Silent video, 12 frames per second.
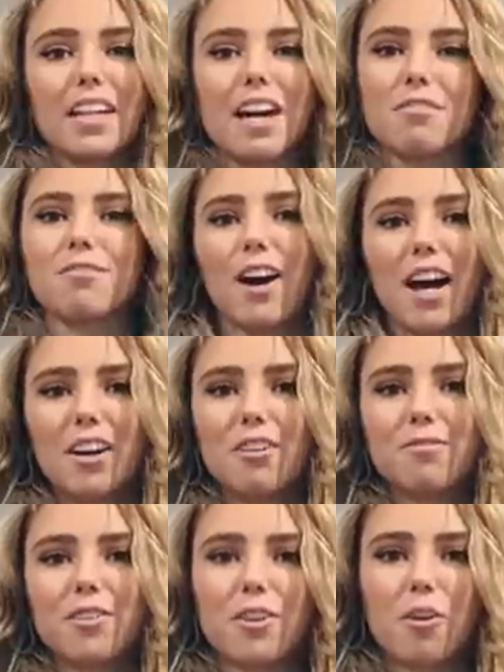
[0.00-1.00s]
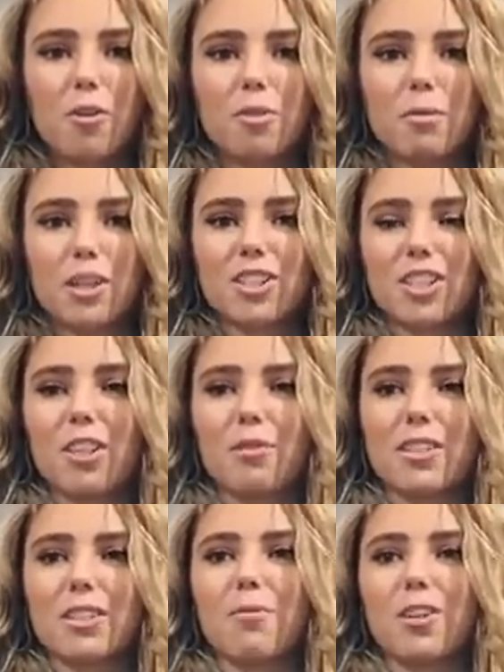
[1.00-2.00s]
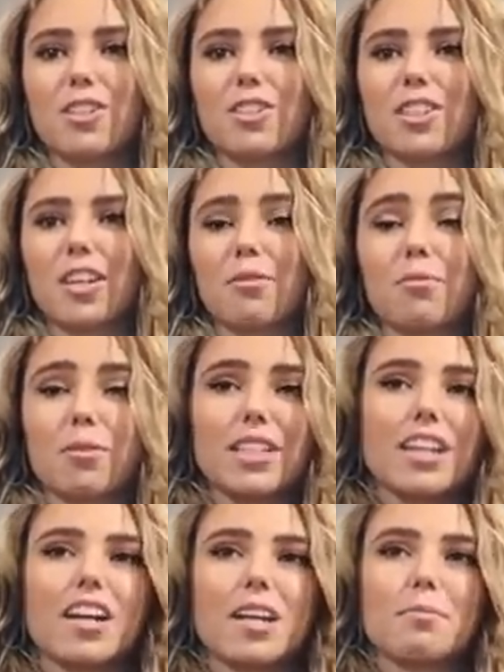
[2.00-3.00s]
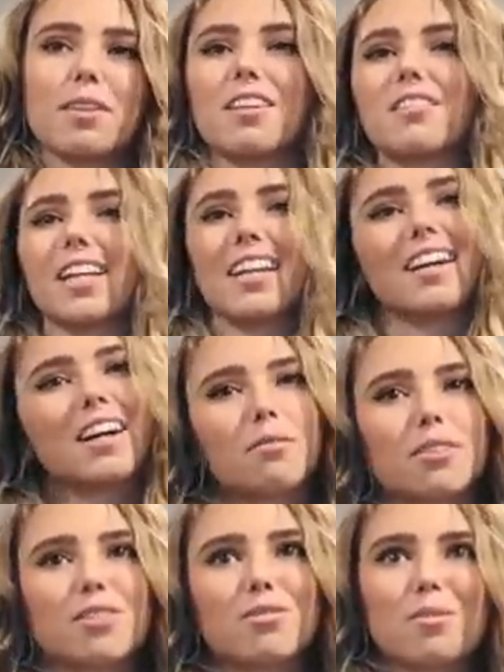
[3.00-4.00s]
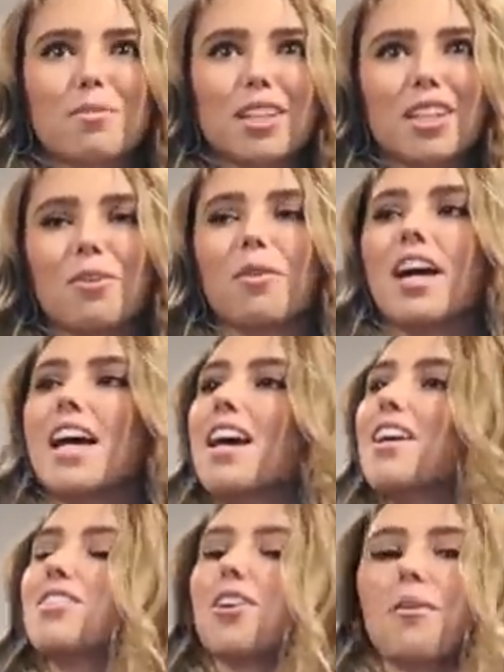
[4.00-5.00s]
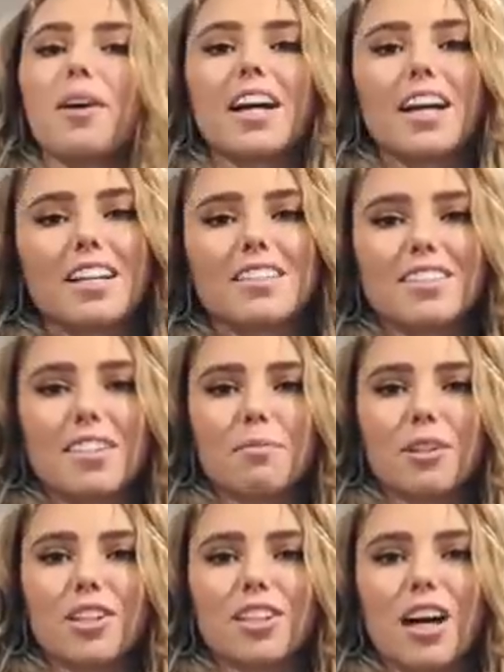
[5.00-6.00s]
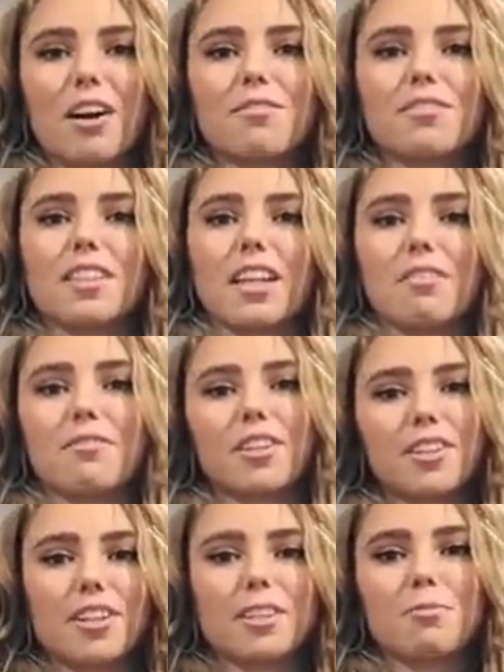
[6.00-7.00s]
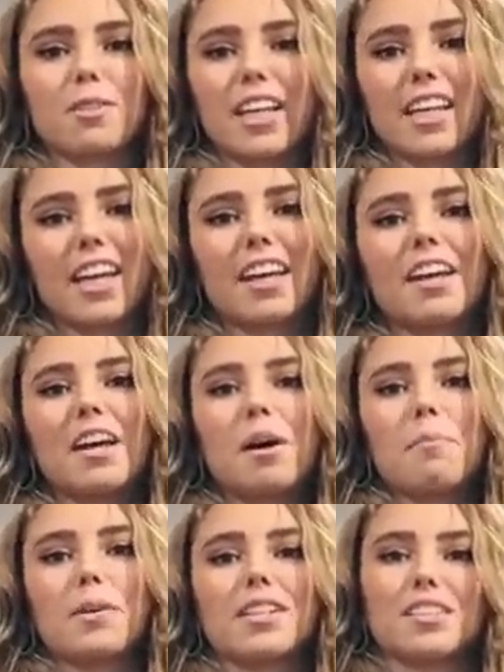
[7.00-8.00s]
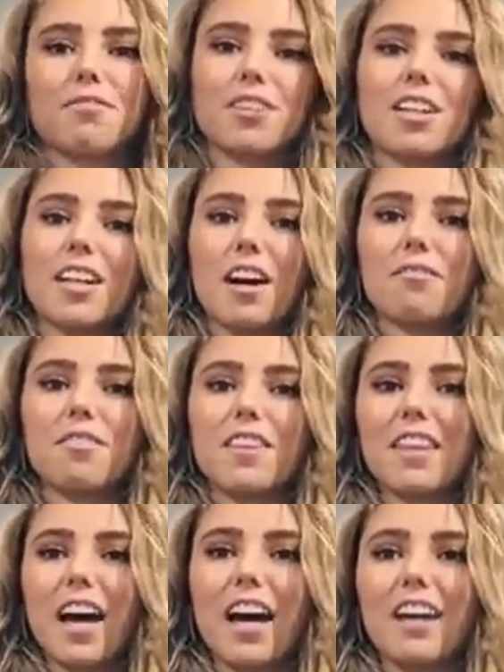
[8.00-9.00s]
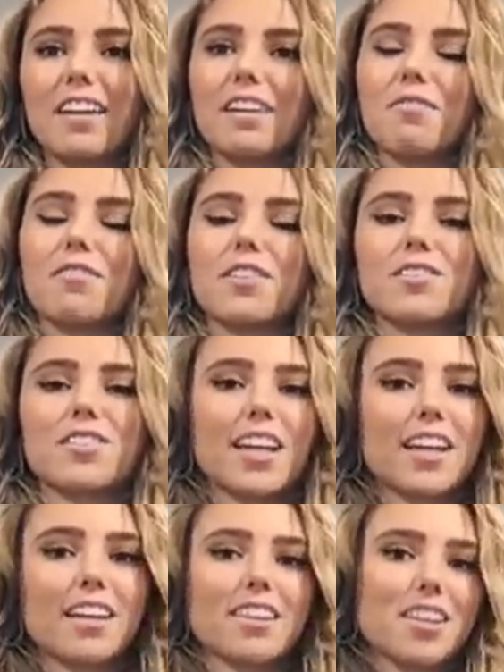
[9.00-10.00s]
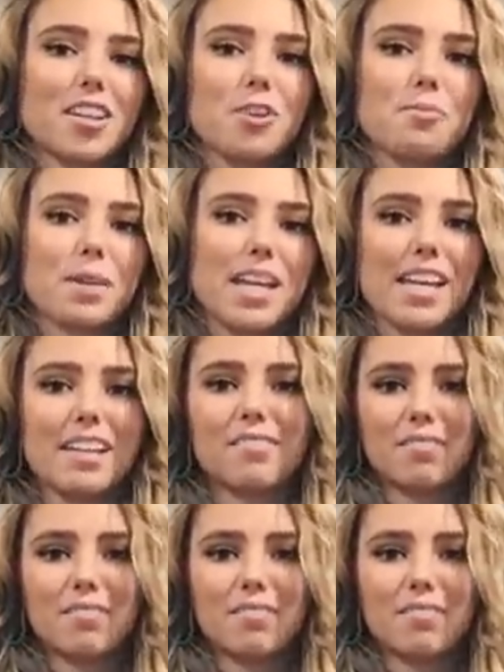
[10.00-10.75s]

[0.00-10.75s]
D F file for the old merch, otherwise I would have just like redone it. But then I was like, I kind of want to do something new. So it's similar enough that I feel like you guys will like it, but different enough that it feels like within me.